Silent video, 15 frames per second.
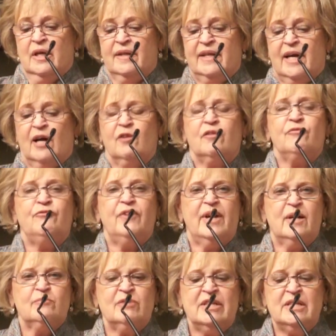They are the
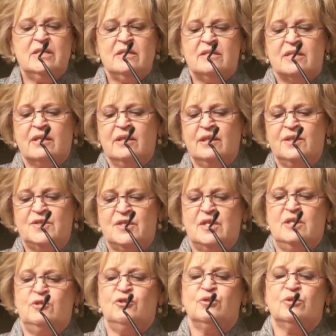families,
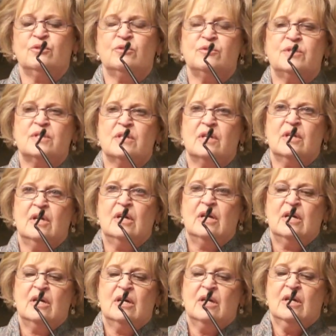seniors,
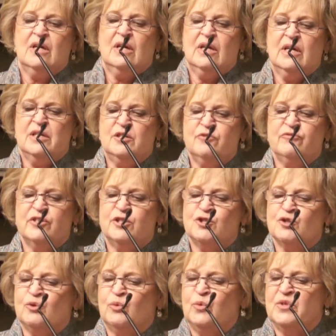
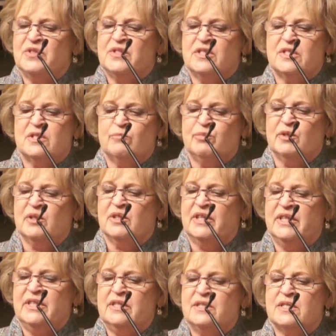individuals with
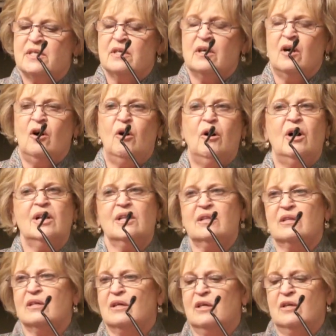disabilities,
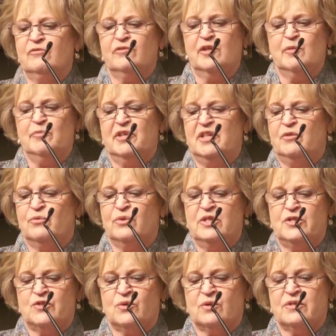all of limited
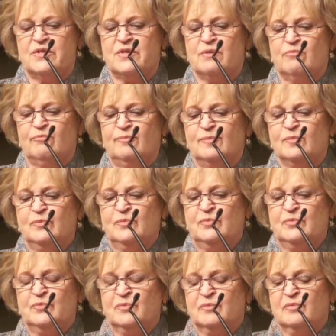resource.
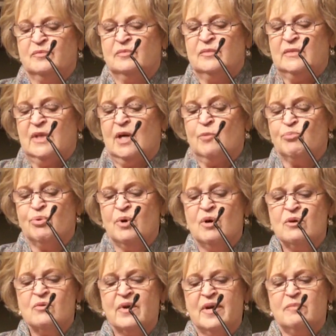Our
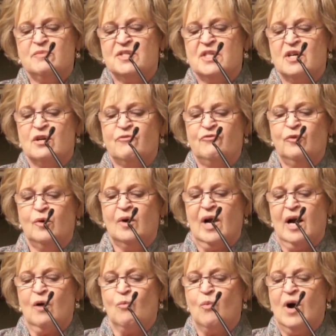programs, therefore,
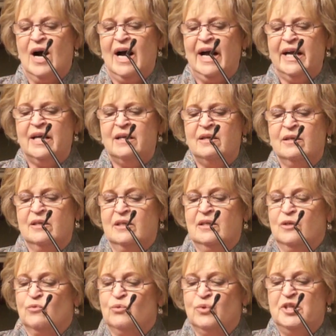are
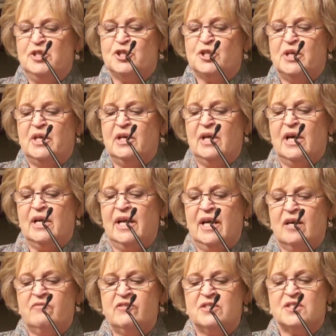wide-reaching and
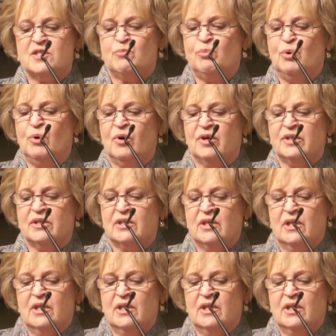have the support